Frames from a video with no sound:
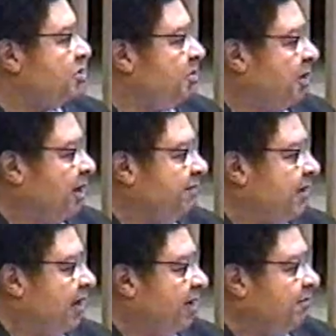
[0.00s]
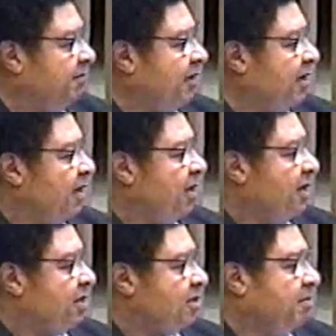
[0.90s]
So we're going to have
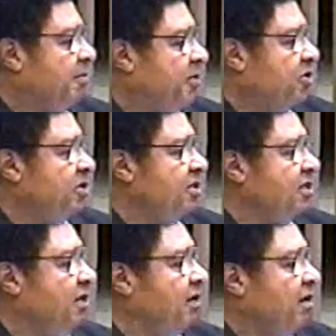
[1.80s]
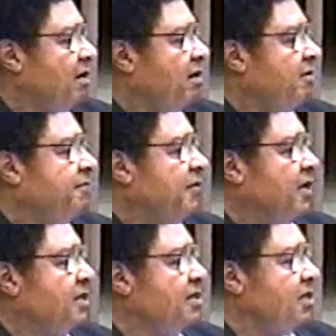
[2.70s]
some emergency
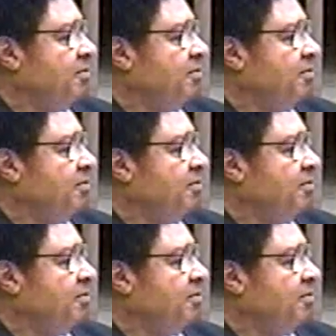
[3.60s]
funds,